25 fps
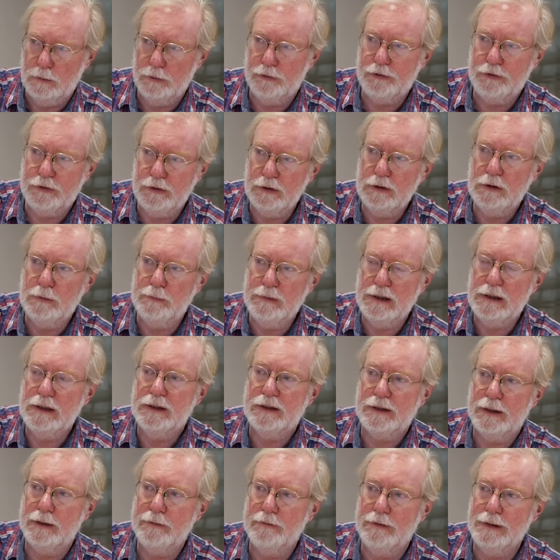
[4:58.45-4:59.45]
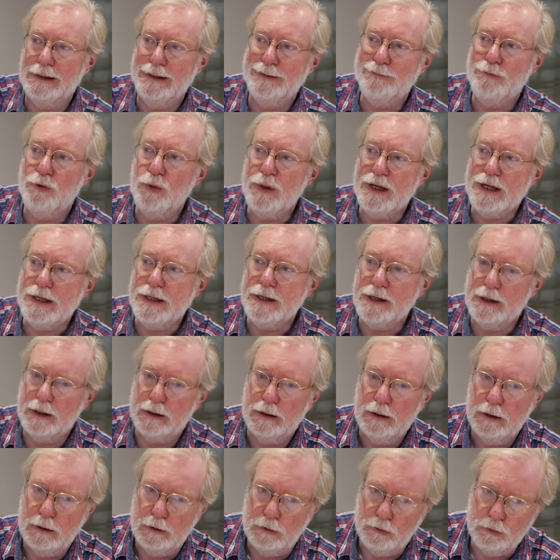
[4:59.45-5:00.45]
were still militarily
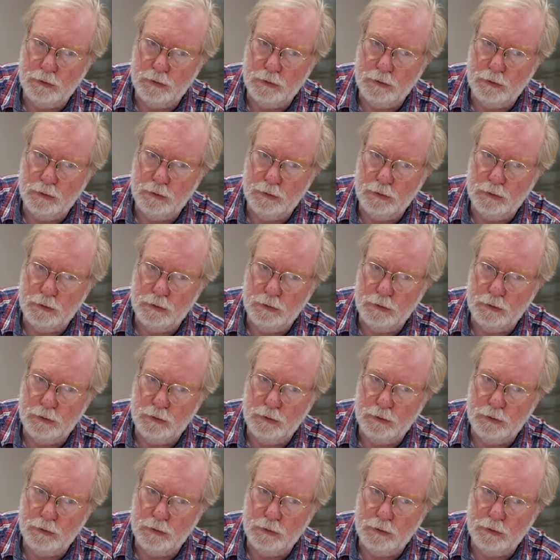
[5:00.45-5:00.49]
weak